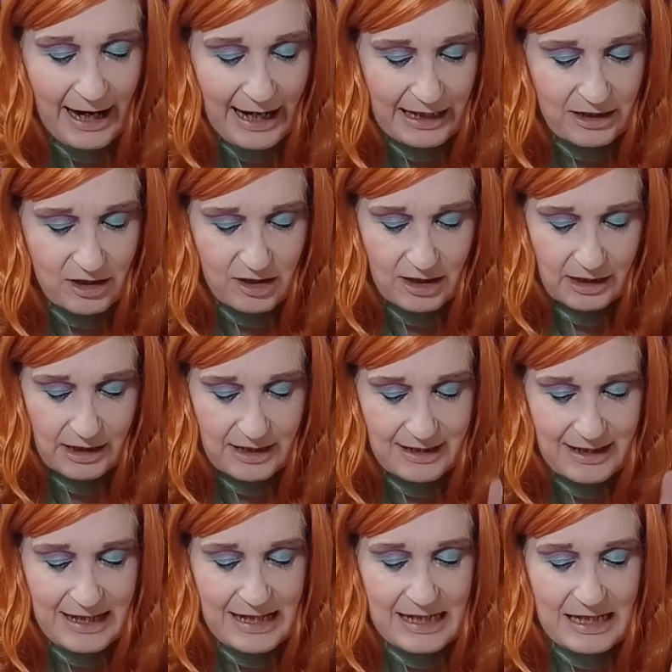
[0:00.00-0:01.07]
I just think
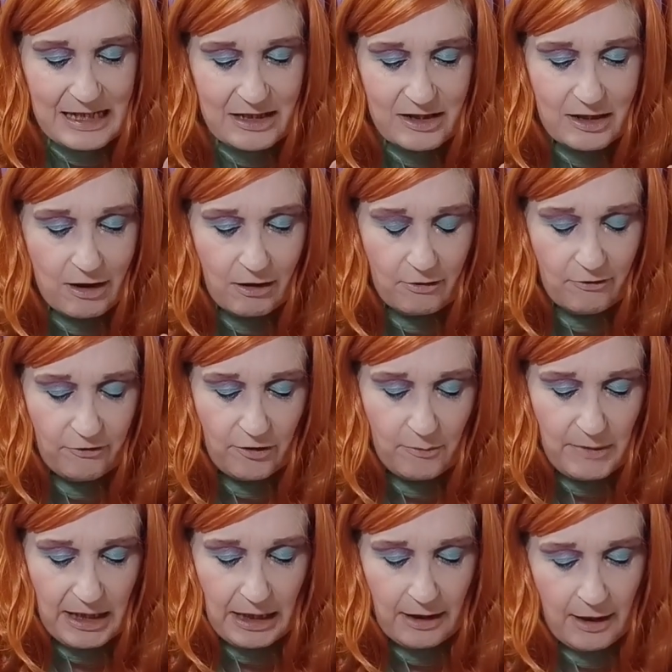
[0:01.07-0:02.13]
it's easier for
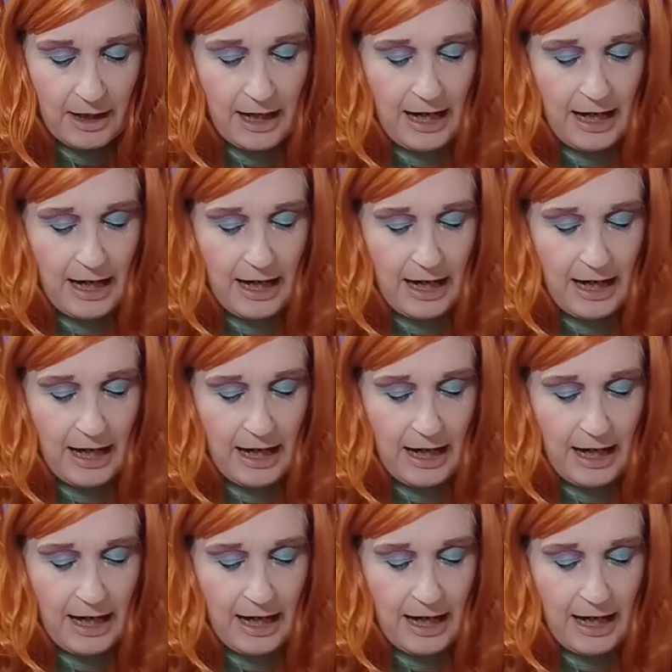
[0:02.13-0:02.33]
me.